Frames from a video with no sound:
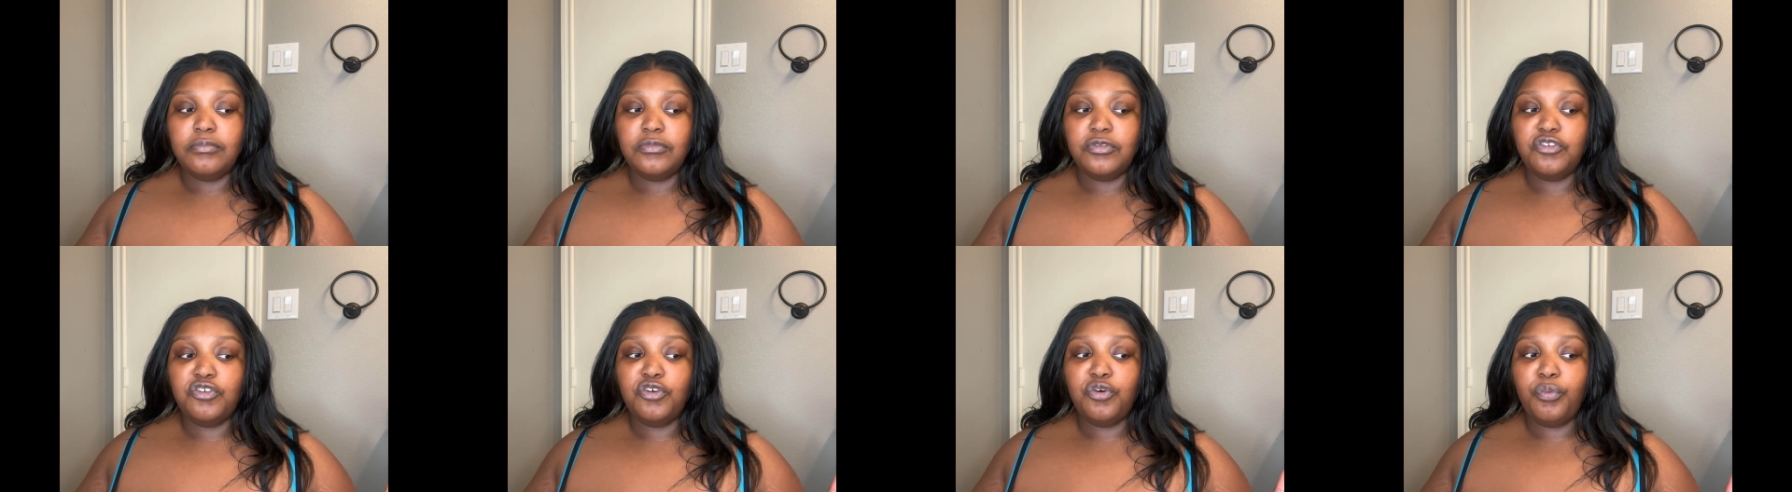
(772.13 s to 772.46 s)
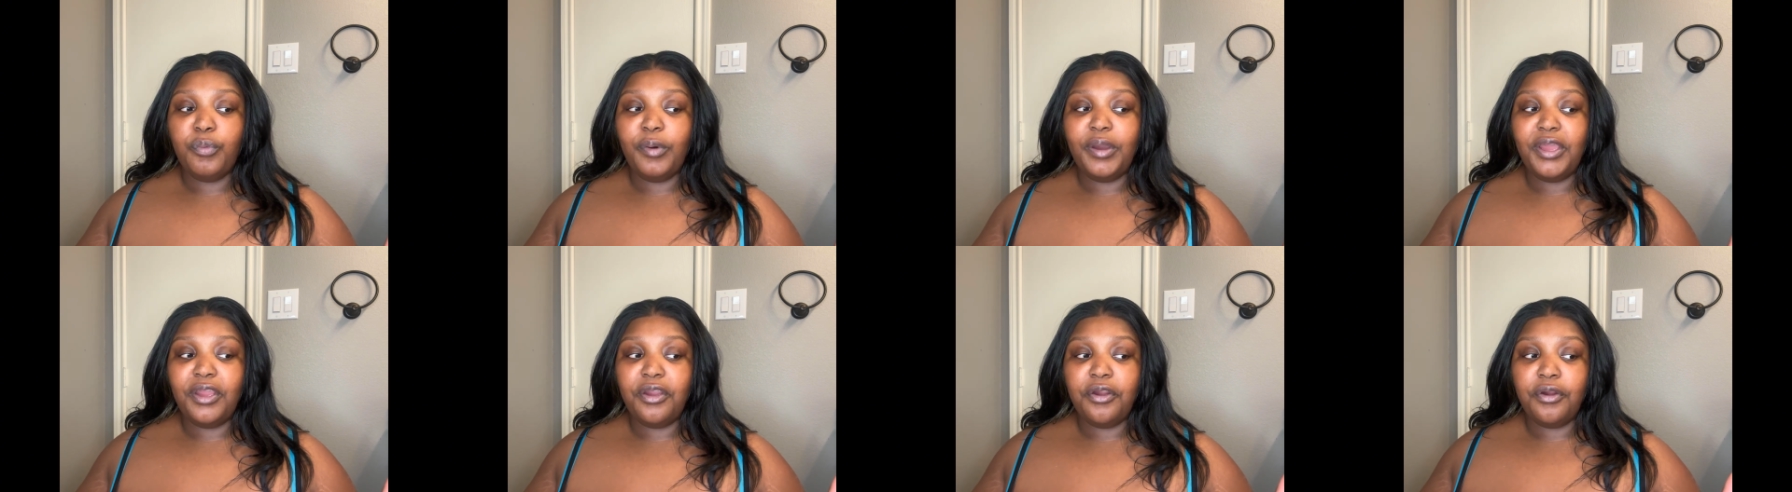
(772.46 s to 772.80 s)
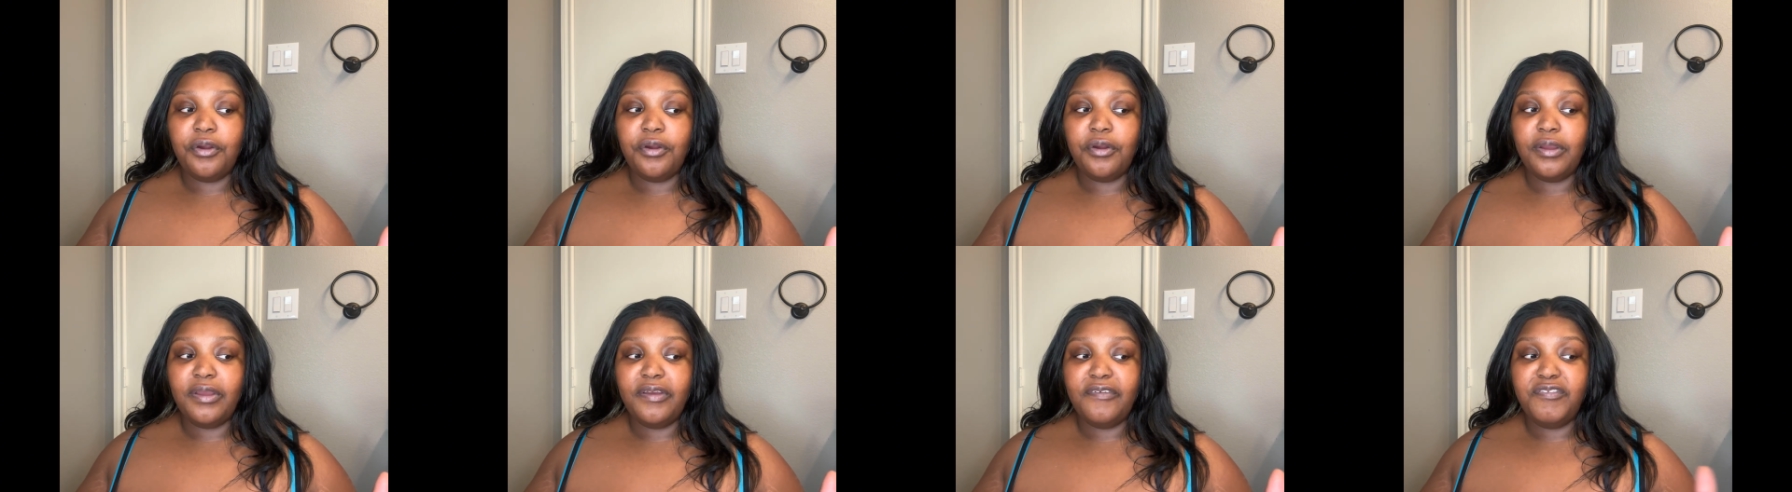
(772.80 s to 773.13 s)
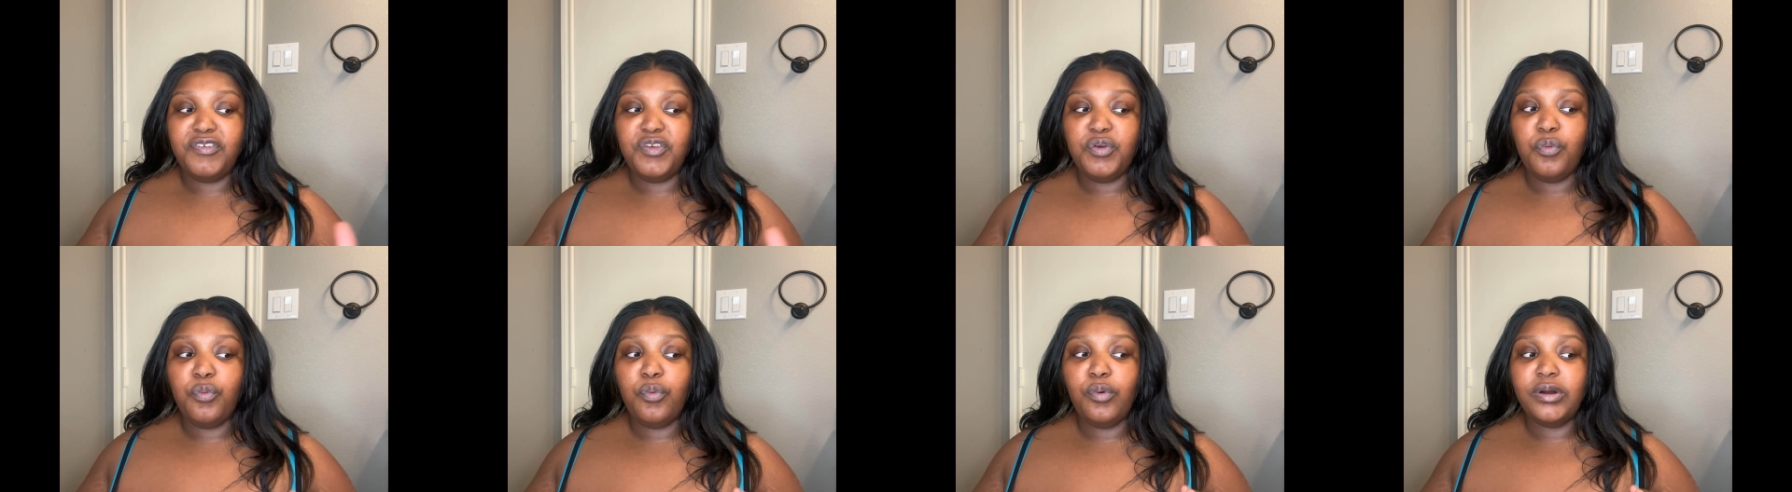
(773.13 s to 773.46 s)
to where
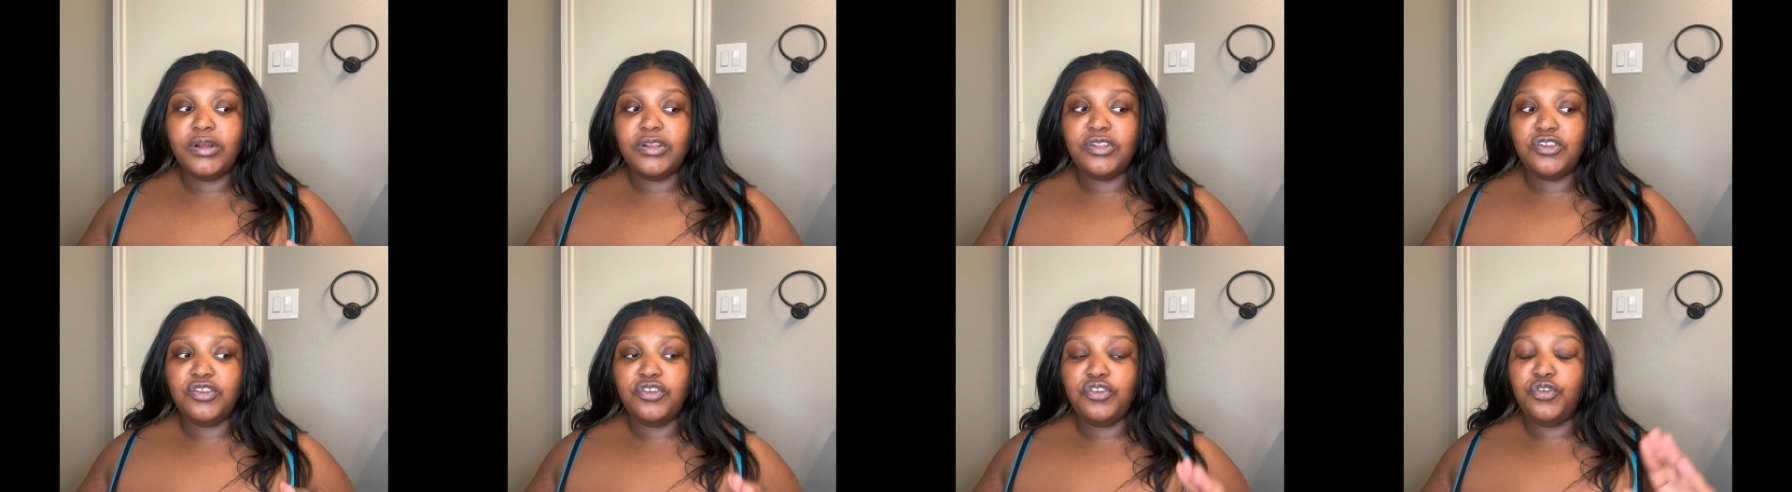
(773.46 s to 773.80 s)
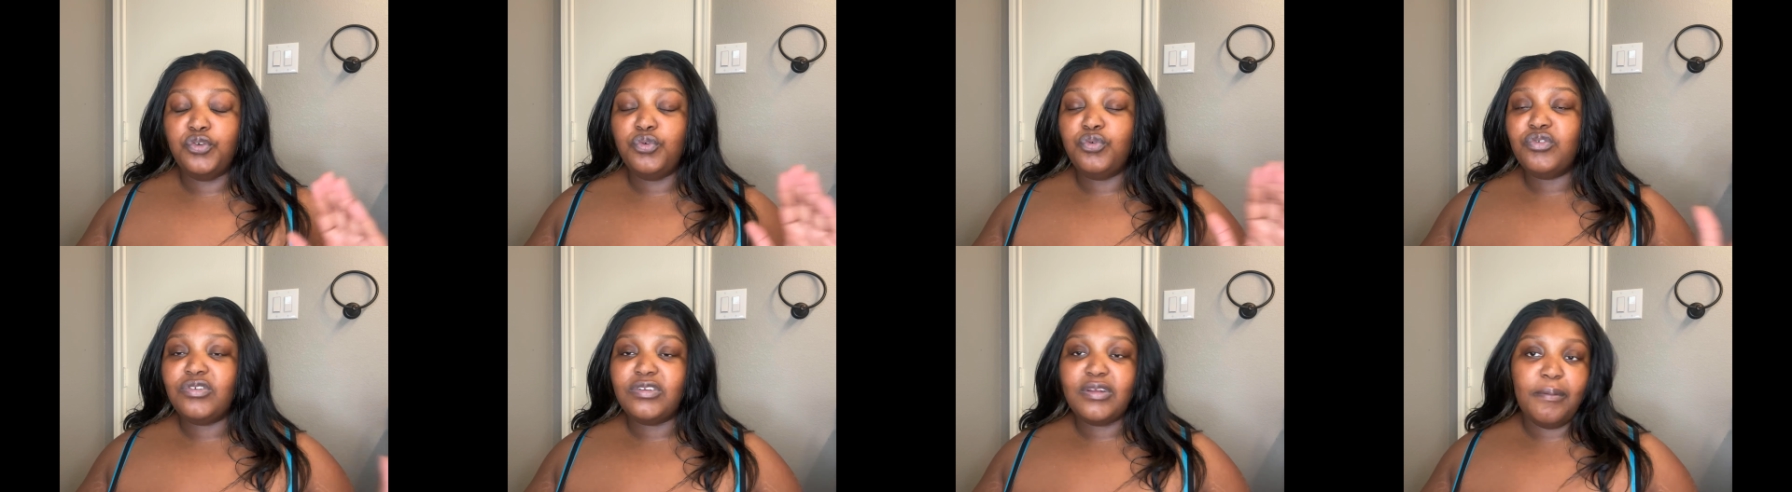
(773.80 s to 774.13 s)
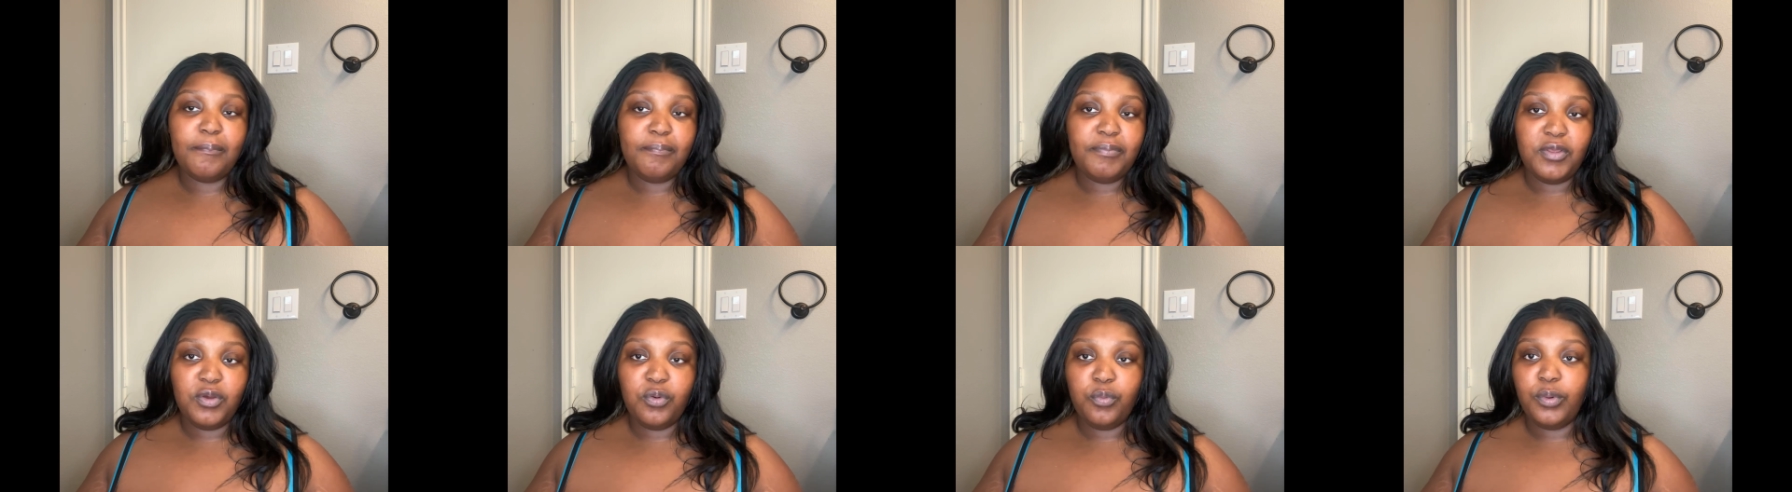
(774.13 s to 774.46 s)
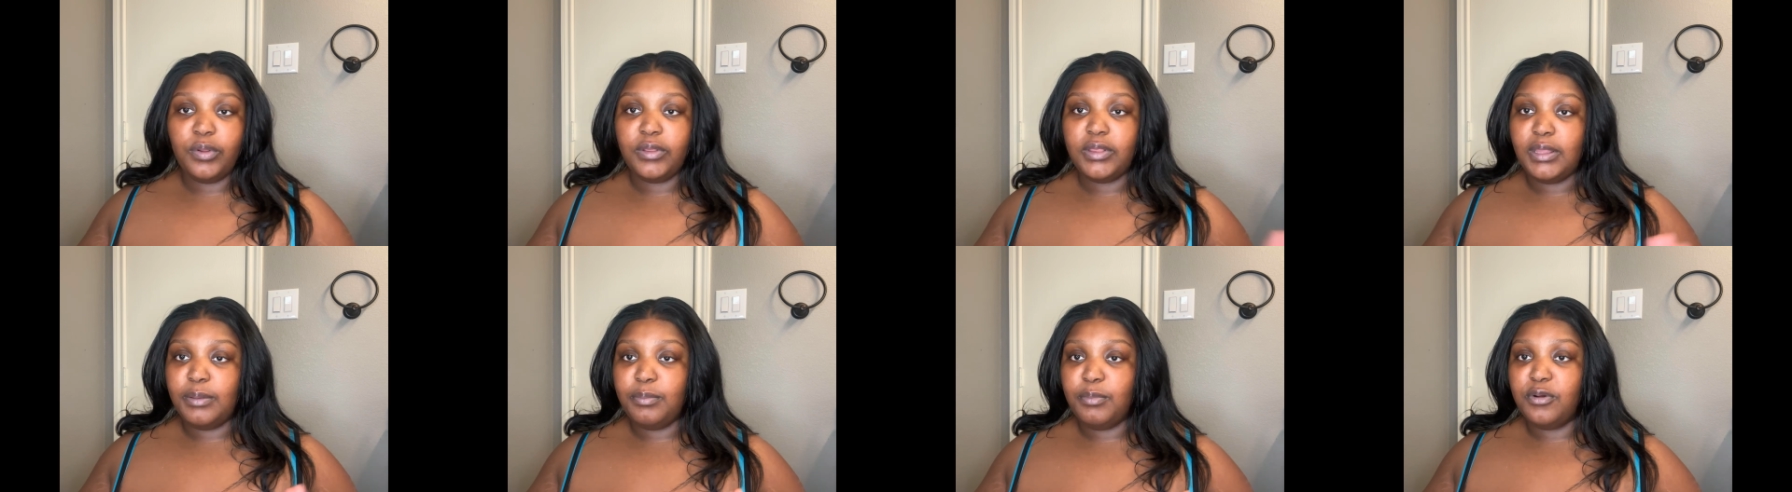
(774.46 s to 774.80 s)
if you want to do something
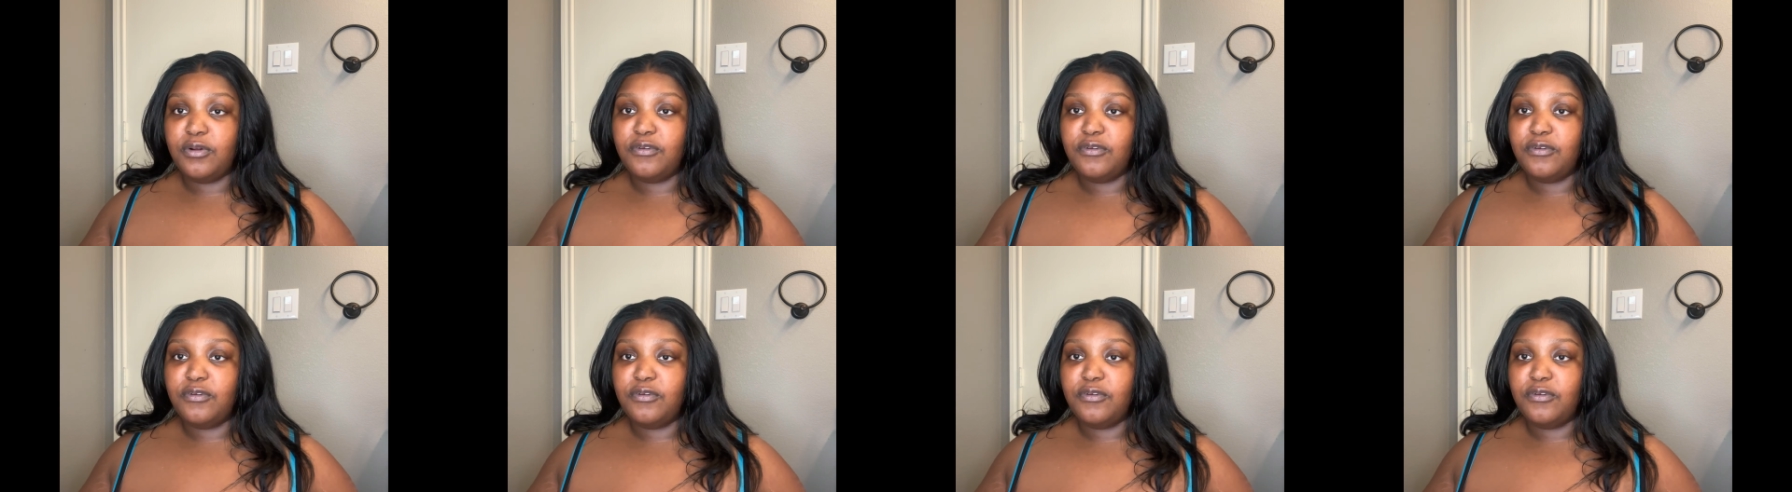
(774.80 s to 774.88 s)
with them,